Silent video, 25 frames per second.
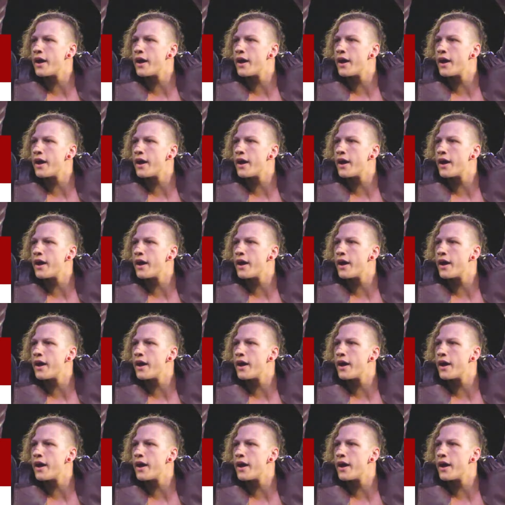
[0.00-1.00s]

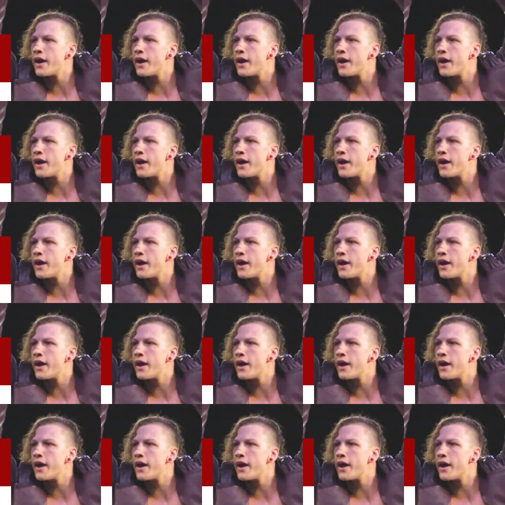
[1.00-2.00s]

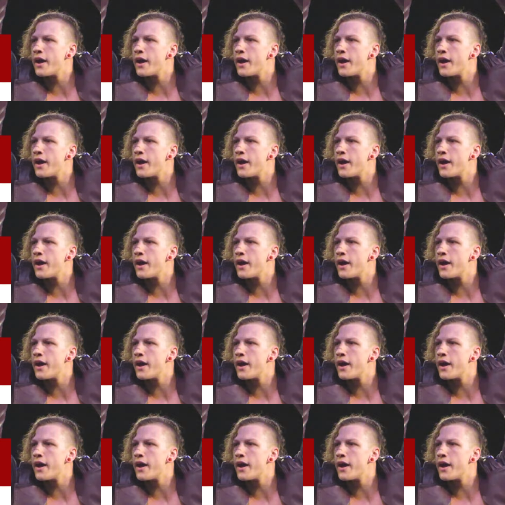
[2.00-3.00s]

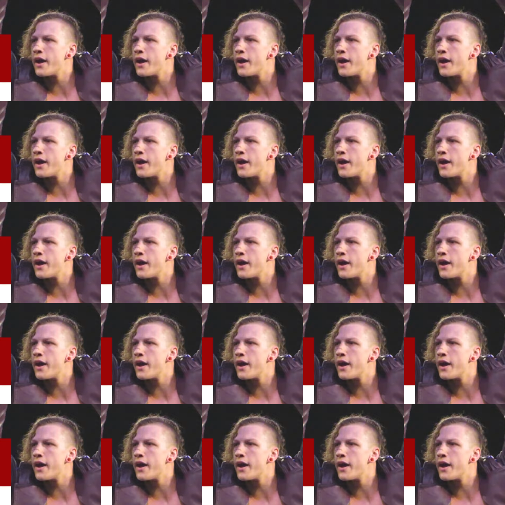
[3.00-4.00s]

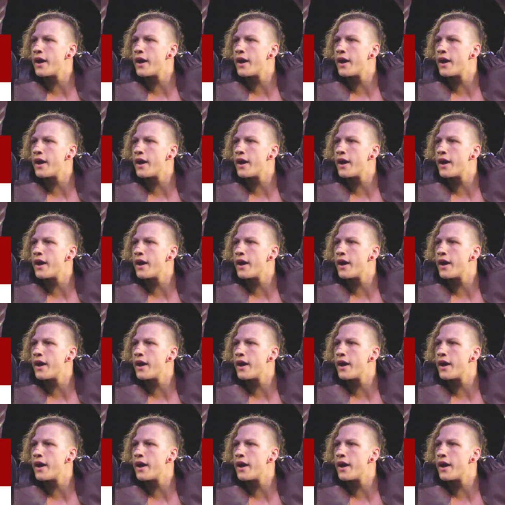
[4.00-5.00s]

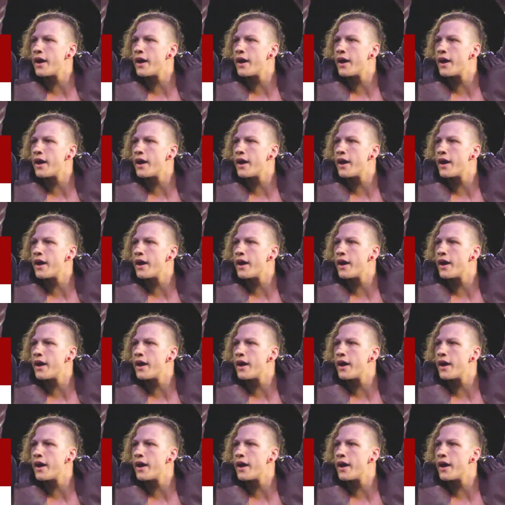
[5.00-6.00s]

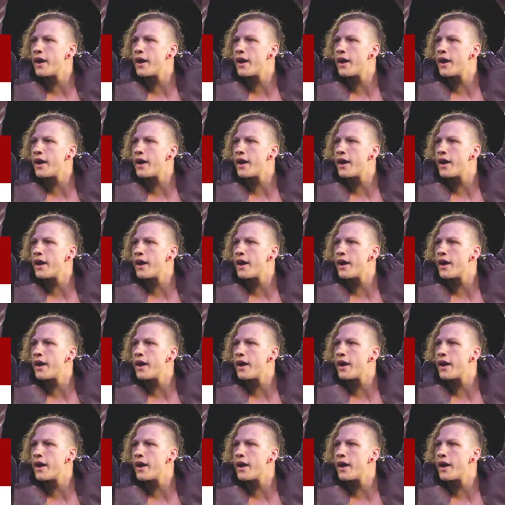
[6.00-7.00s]

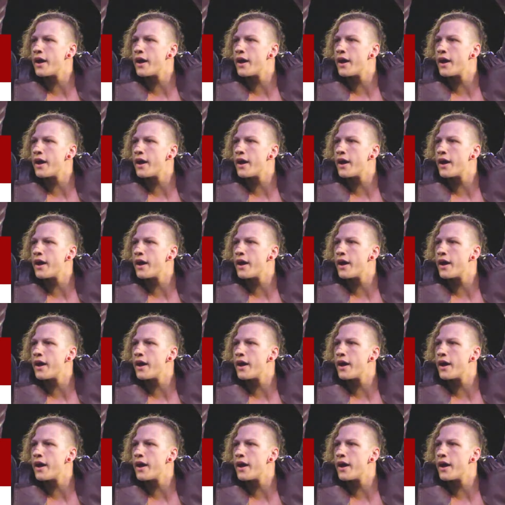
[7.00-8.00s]
The face doesn't move, so there is nothing to read.